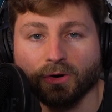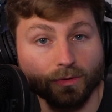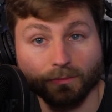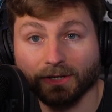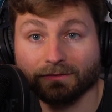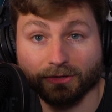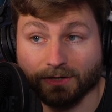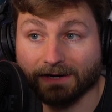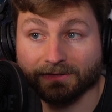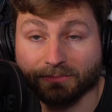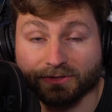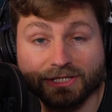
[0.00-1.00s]
or whatever
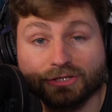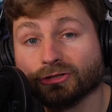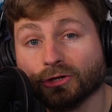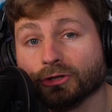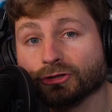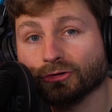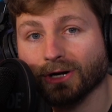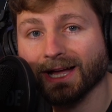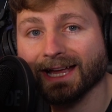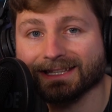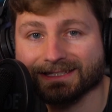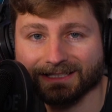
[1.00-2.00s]
crafting positions you're
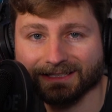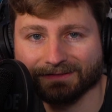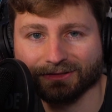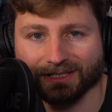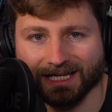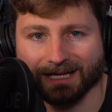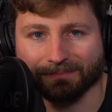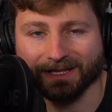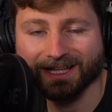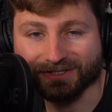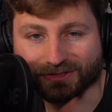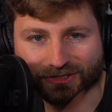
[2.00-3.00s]
trying to level up.
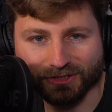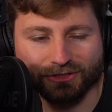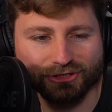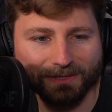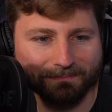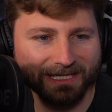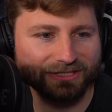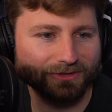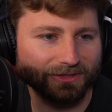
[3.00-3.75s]
So let's go ahead and jump into it